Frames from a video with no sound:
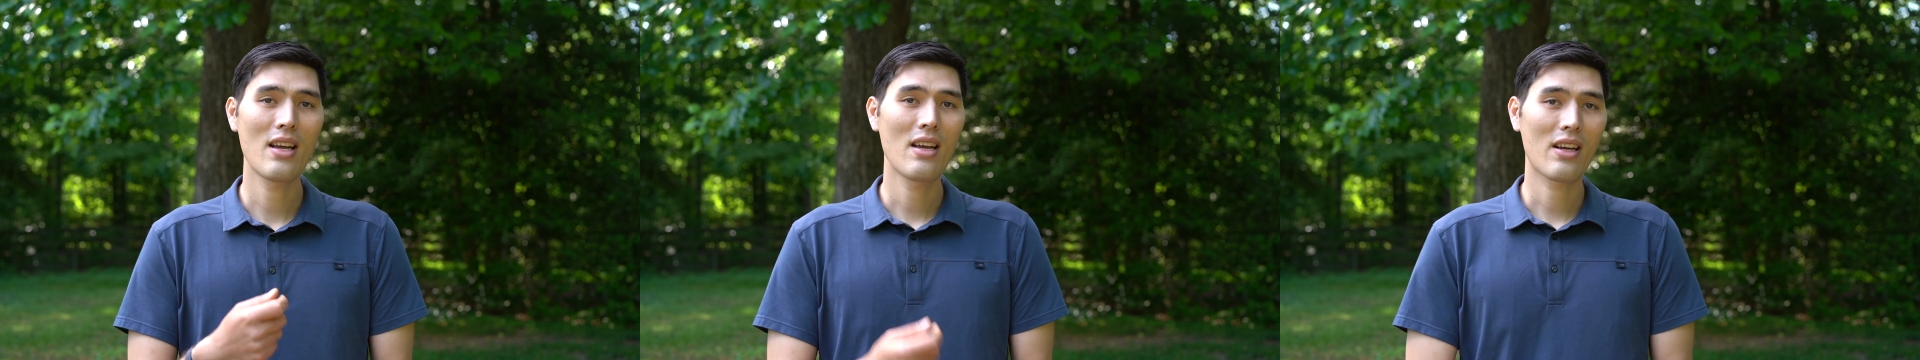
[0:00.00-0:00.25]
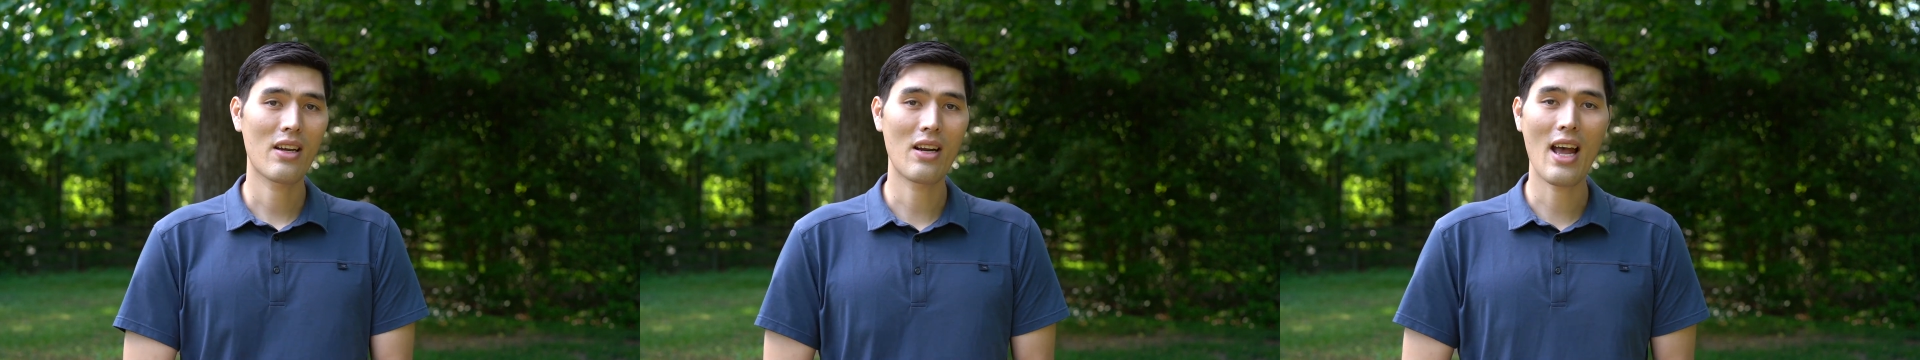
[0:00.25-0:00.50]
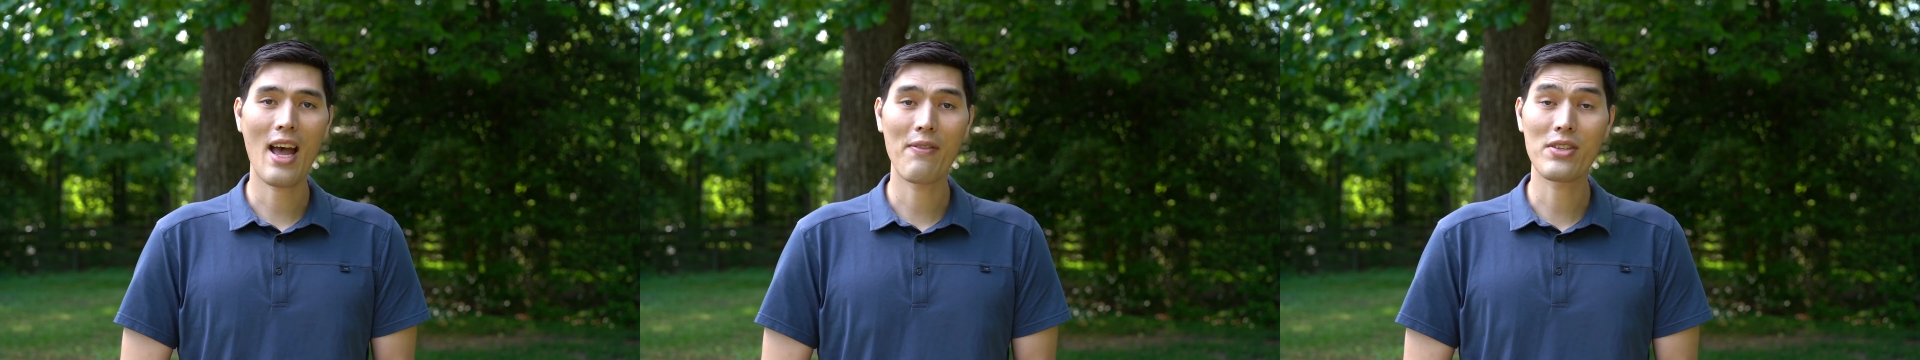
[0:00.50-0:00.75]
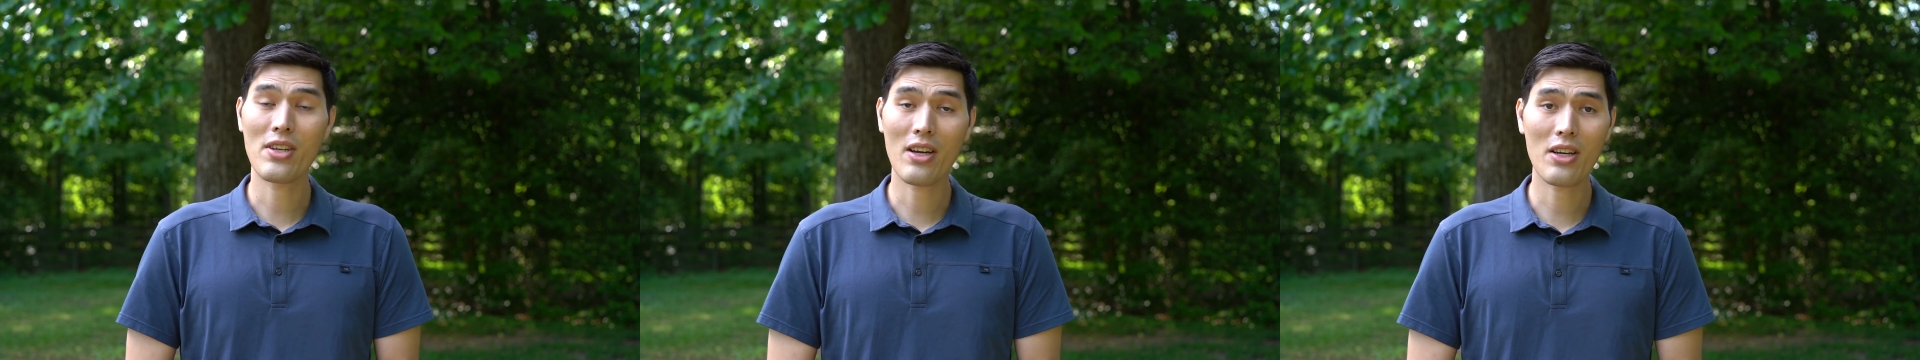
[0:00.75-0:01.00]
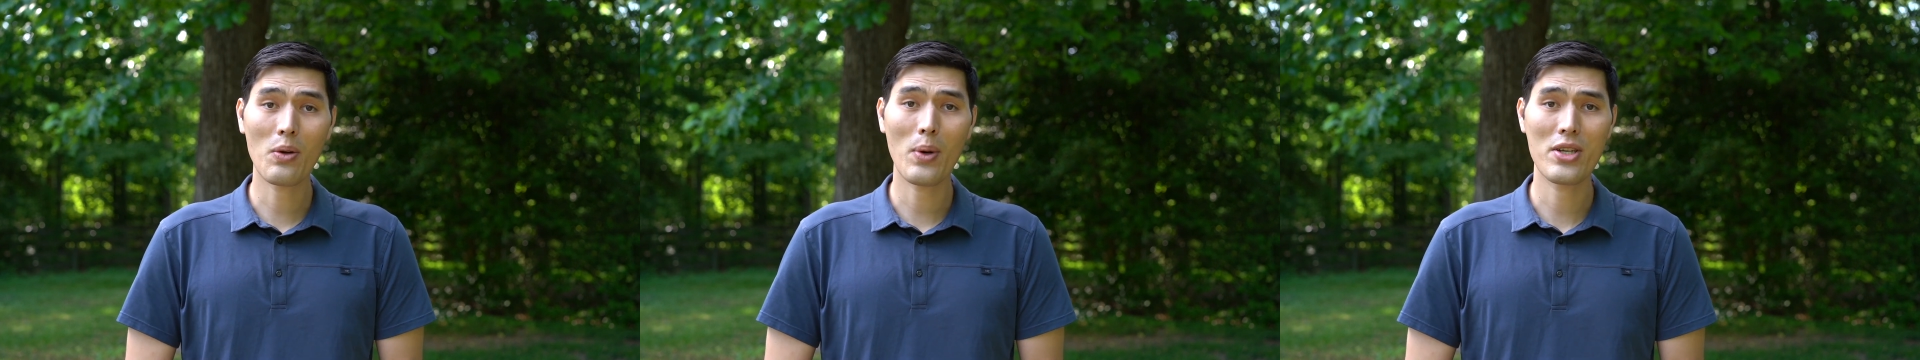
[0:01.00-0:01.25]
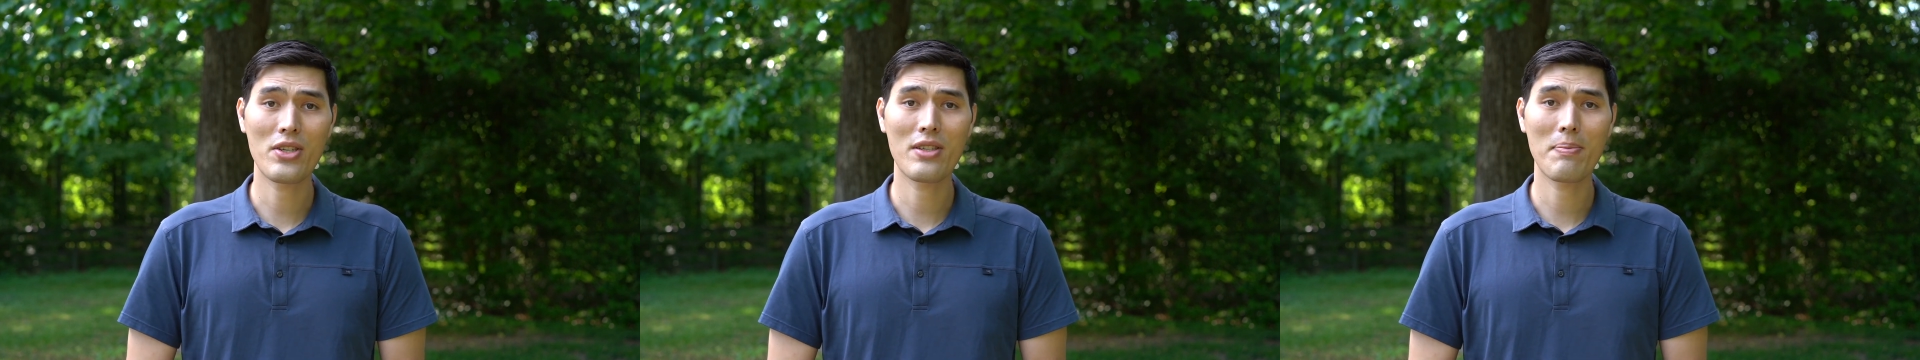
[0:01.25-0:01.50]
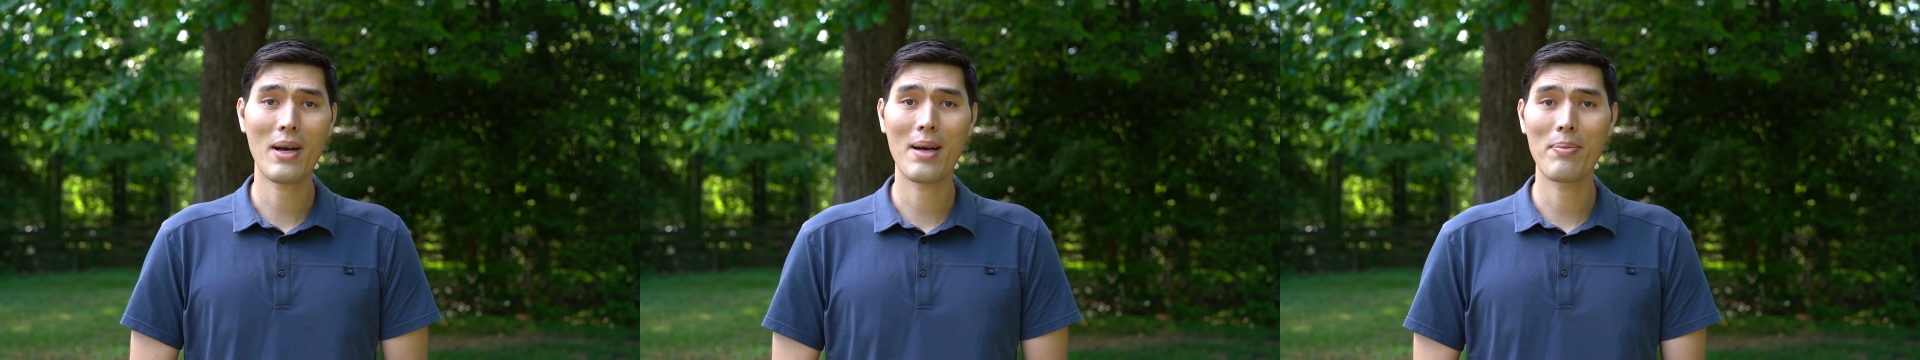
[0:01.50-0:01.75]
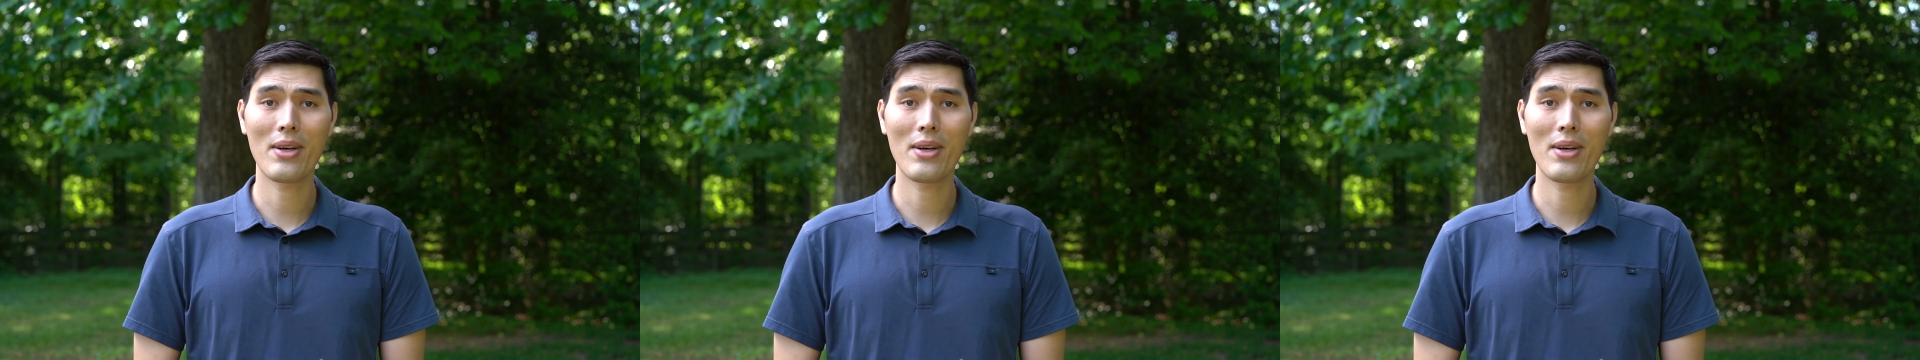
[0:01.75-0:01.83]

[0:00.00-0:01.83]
You're going to have a ton of questions pop